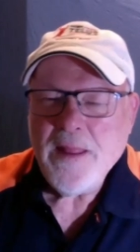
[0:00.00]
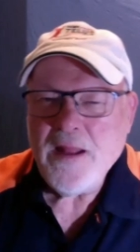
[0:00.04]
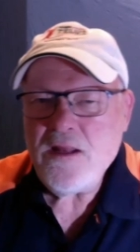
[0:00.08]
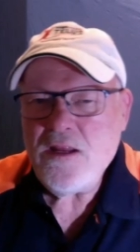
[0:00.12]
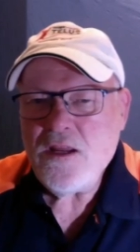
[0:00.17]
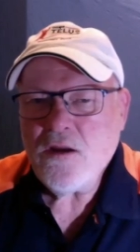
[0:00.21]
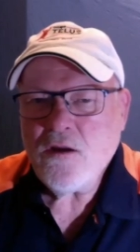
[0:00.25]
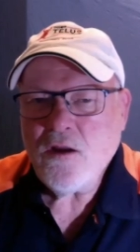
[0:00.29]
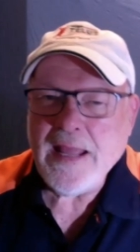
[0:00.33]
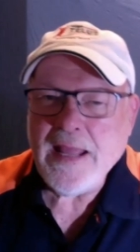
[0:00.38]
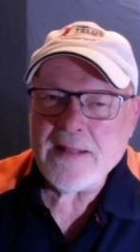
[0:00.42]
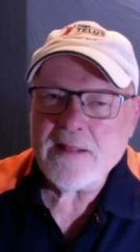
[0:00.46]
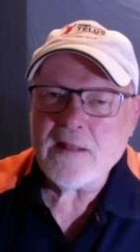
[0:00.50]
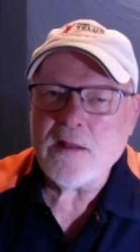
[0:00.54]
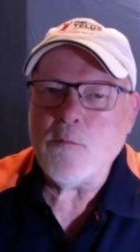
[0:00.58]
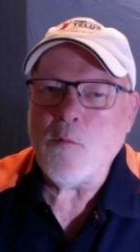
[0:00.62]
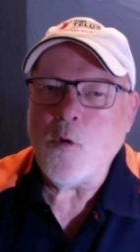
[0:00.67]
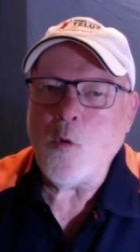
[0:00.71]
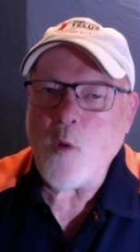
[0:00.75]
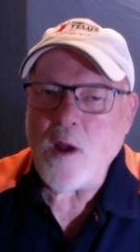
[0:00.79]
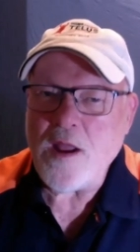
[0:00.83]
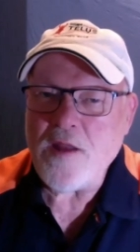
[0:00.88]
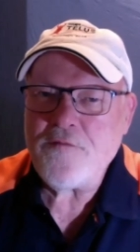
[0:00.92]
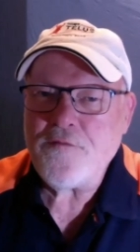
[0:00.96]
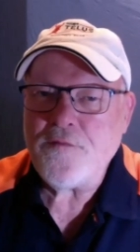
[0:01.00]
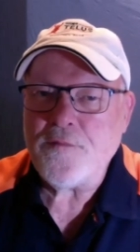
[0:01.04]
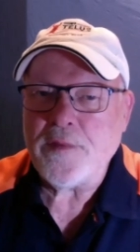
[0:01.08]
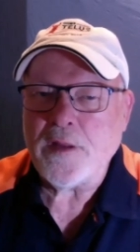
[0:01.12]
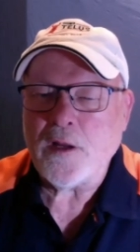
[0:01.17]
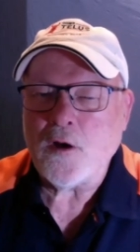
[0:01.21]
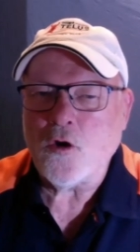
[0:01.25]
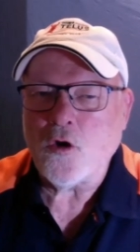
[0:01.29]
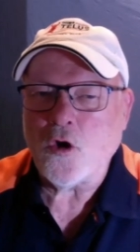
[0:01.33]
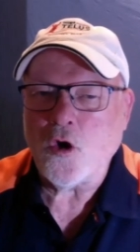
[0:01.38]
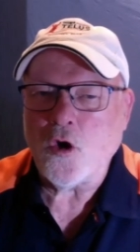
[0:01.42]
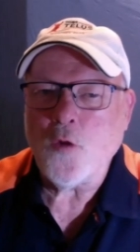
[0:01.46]
Then you get them away from
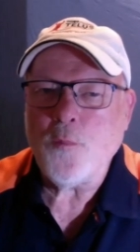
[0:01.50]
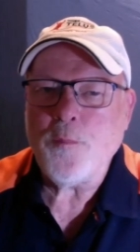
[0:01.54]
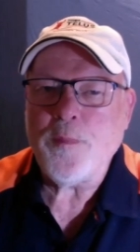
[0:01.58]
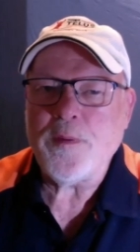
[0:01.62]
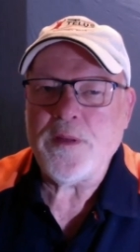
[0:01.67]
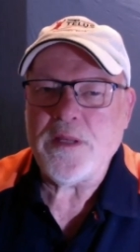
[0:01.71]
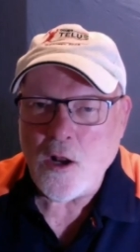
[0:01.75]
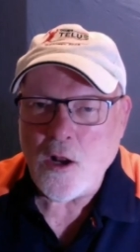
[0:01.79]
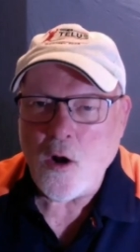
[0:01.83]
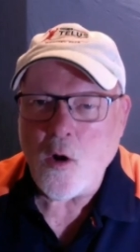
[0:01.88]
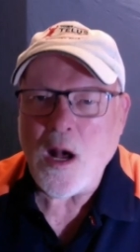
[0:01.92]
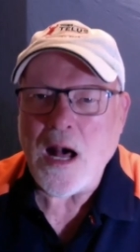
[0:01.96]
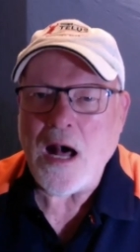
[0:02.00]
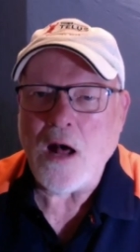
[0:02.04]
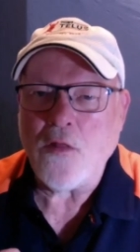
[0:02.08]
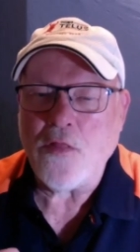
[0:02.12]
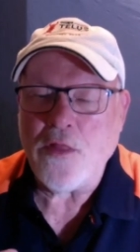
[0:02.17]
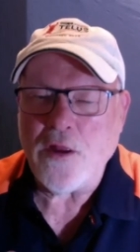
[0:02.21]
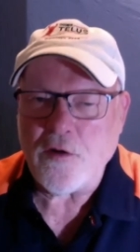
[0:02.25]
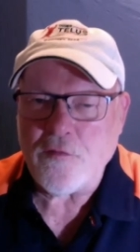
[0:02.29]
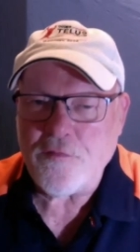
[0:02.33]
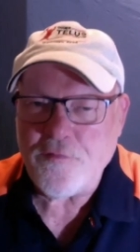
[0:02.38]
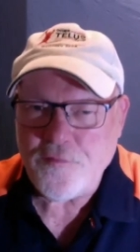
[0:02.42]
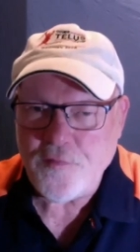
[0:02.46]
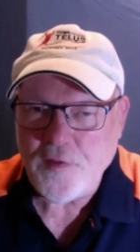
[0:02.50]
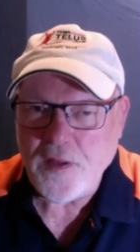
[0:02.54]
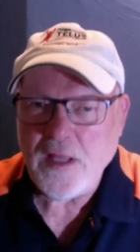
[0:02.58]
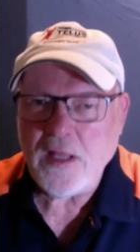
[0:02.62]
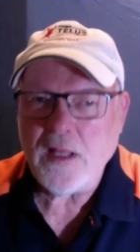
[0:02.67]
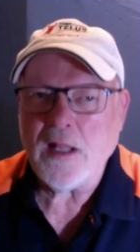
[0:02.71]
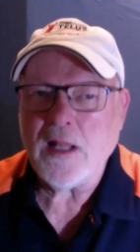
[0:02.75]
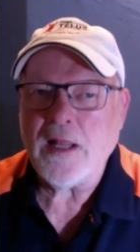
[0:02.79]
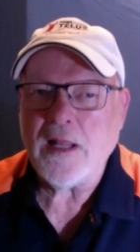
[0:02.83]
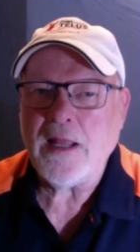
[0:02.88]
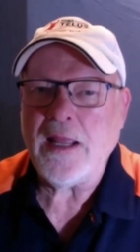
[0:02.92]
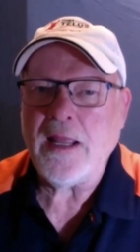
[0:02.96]
the group and you know how they're
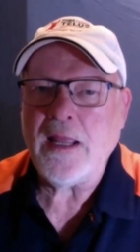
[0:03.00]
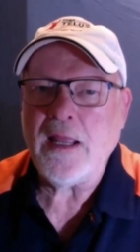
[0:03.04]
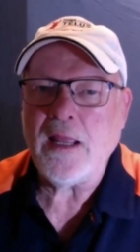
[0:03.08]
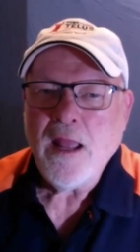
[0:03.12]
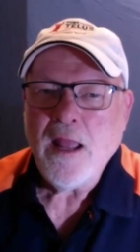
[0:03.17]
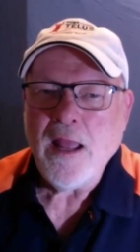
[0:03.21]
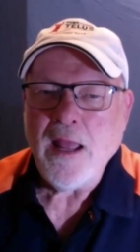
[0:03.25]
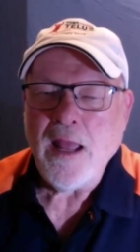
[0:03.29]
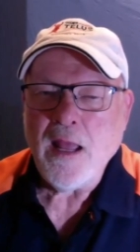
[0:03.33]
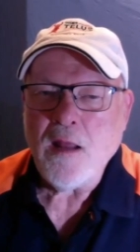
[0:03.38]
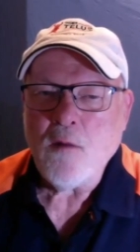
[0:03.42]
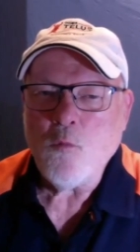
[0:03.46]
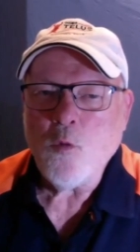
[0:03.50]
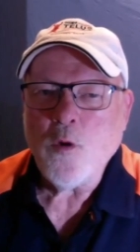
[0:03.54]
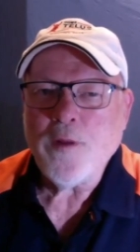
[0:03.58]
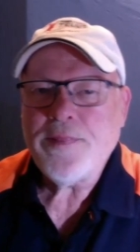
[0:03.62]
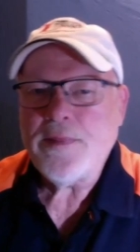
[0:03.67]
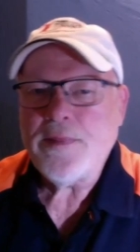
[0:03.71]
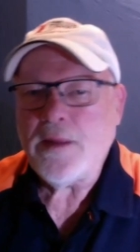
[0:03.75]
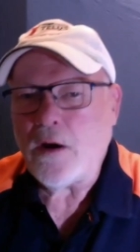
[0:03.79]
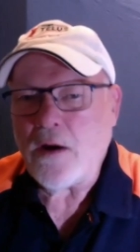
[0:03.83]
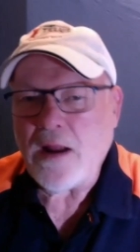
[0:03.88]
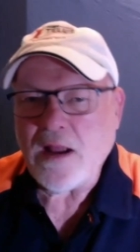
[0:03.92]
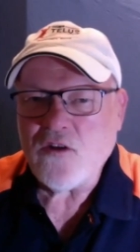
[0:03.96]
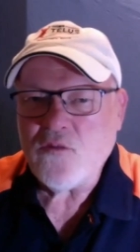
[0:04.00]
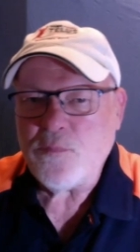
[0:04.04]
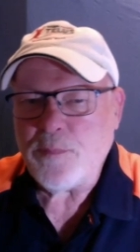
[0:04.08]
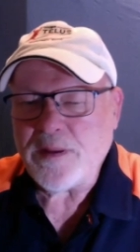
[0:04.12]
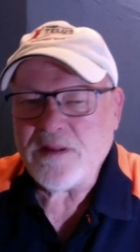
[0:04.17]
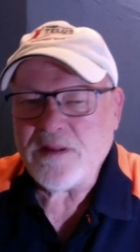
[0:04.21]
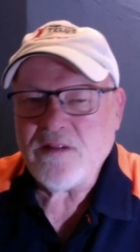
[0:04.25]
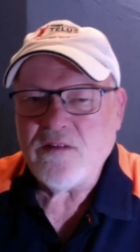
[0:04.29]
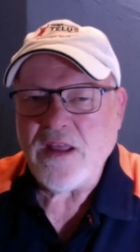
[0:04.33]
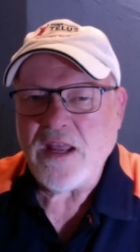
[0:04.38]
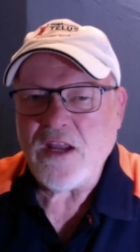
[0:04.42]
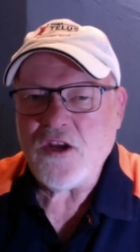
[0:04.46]
feeling and what their
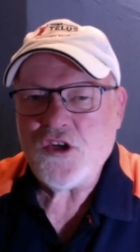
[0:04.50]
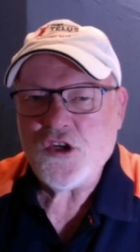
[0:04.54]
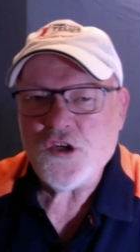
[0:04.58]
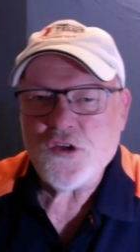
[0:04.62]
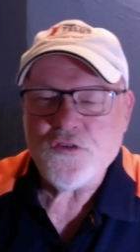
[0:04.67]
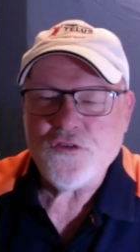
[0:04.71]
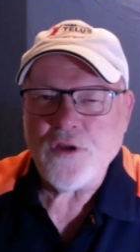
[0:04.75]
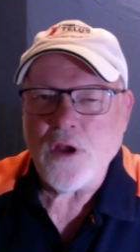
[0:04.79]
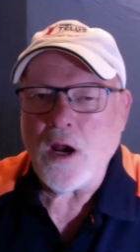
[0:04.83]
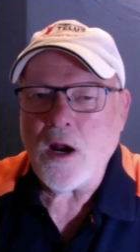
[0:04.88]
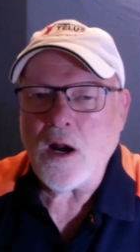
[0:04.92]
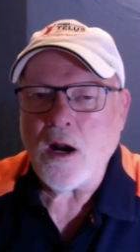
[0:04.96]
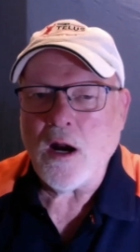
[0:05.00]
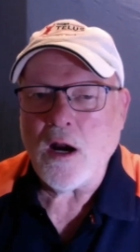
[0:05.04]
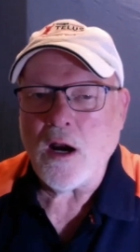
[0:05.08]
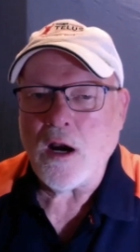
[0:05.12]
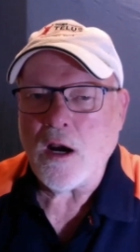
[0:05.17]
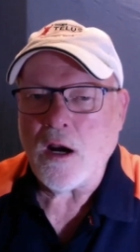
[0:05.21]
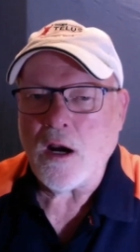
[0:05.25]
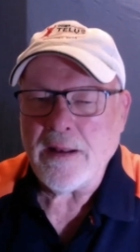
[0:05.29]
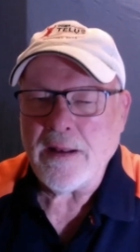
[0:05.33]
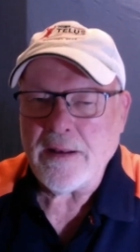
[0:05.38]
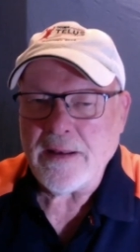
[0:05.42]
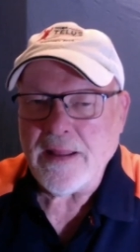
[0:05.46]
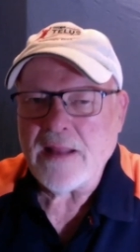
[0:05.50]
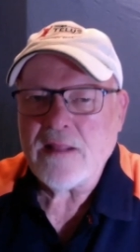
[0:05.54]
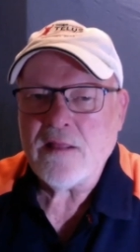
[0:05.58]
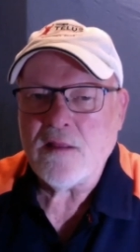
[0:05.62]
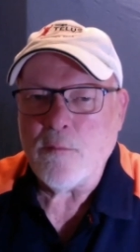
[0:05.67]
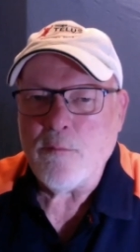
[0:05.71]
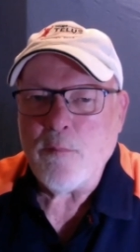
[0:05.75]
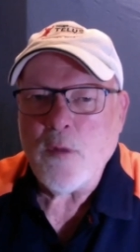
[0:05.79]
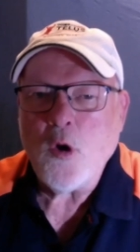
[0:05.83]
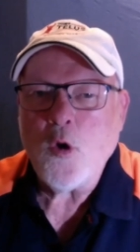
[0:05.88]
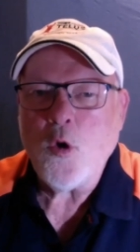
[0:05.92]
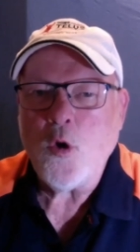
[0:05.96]
expectations are and get
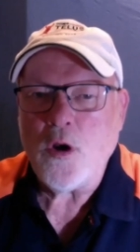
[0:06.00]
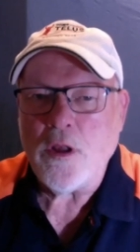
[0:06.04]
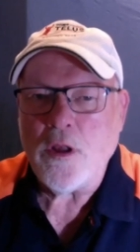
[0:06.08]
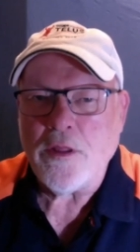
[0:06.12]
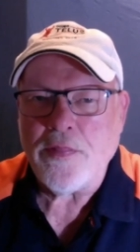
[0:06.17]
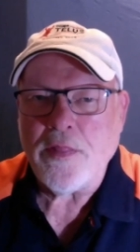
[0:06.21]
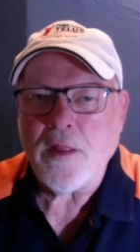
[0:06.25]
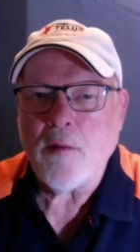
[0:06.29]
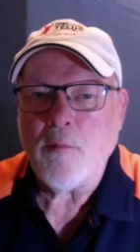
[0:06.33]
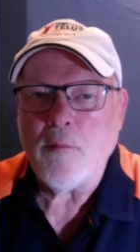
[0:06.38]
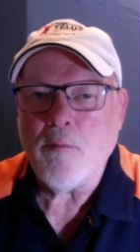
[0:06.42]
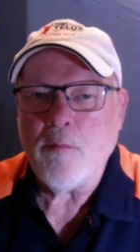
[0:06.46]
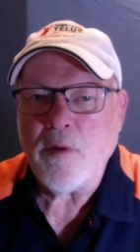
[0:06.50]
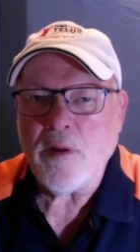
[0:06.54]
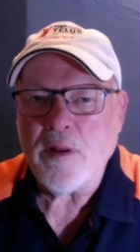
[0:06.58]
the mood of them.